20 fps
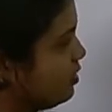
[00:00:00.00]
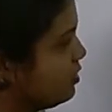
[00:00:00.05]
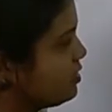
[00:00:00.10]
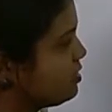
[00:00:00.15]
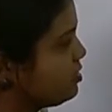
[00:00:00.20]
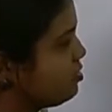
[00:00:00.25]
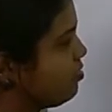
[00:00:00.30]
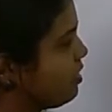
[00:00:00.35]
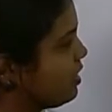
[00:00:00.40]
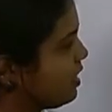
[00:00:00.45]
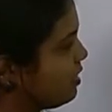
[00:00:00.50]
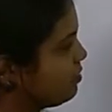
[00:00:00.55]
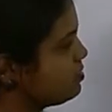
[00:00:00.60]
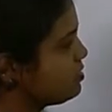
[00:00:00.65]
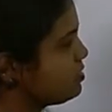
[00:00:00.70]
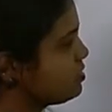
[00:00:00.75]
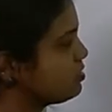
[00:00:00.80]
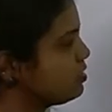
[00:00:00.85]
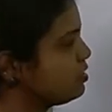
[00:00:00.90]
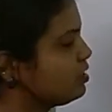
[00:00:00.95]
This 3
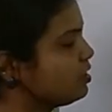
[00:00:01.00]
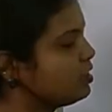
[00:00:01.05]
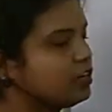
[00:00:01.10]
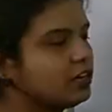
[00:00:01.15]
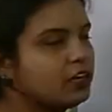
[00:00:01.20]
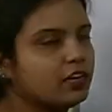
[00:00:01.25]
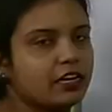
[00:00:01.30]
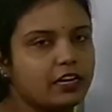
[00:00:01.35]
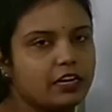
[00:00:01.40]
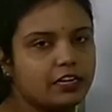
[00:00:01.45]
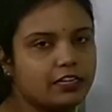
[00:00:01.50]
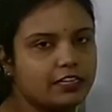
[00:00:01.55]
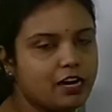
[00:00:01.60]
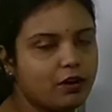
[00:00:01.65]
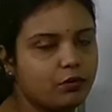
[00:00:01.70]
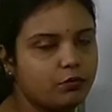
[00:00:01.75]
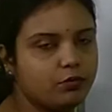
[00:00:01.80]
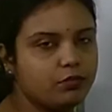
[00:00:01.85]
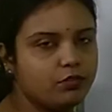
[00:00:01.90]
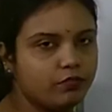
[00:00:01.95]
comes
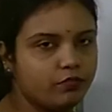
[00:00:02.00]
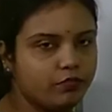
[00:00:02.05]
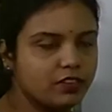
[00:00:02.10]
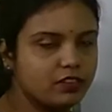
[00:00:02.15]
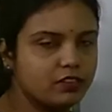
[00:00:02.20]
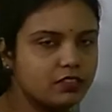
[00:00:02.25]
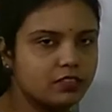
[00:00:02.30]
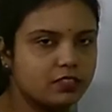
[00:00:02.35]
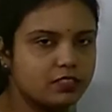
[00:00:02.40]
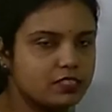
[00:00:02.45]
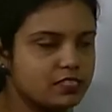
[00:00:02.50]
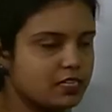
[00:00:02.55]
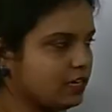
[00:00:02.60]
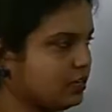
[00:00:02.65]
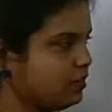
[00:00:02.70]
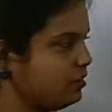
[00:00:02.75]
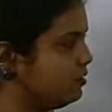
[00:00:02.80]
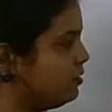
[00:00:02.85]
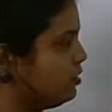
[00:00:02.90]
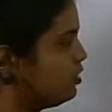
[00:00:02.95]
down with
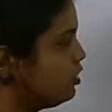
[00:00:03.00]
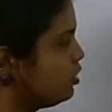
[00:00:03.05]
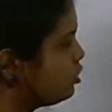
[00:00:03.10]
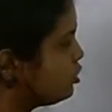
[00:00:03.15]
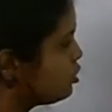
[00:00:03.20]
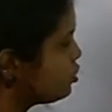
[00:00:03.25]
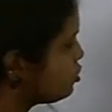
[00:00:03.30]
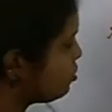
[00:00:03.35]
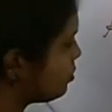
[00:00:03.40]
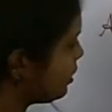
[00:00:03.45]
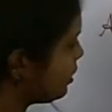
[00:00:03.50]
Cl. So